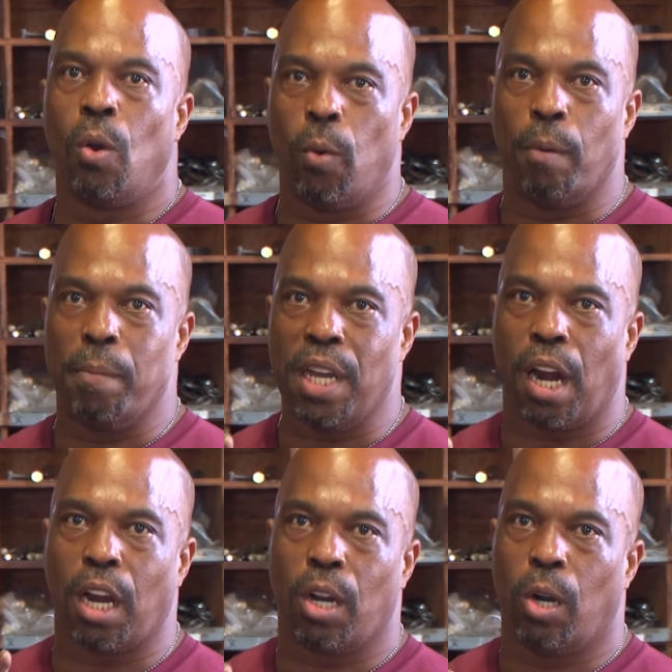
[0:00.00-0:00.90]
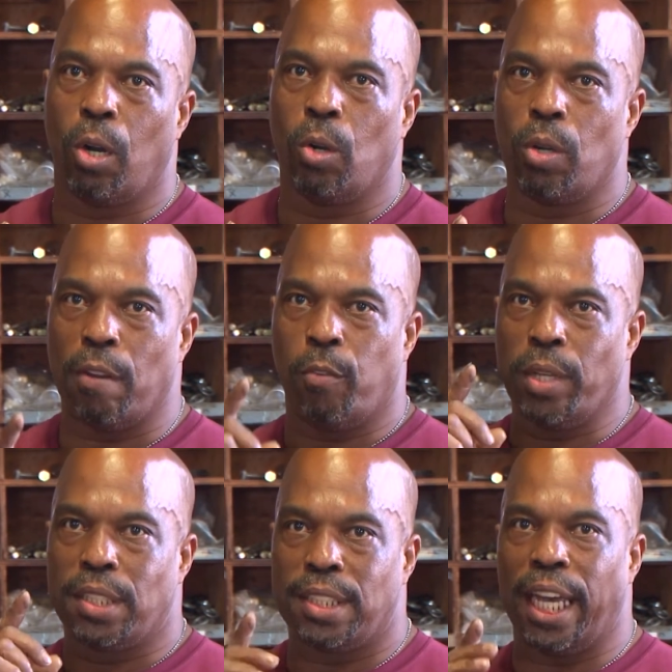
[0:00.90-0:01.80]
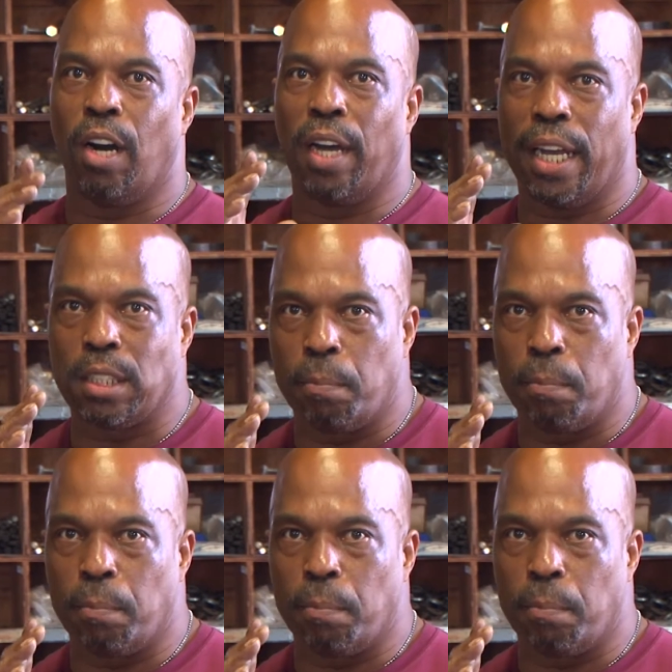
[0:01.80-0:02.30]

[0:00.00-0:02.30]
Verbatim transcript: We'll meet our goal if we sell as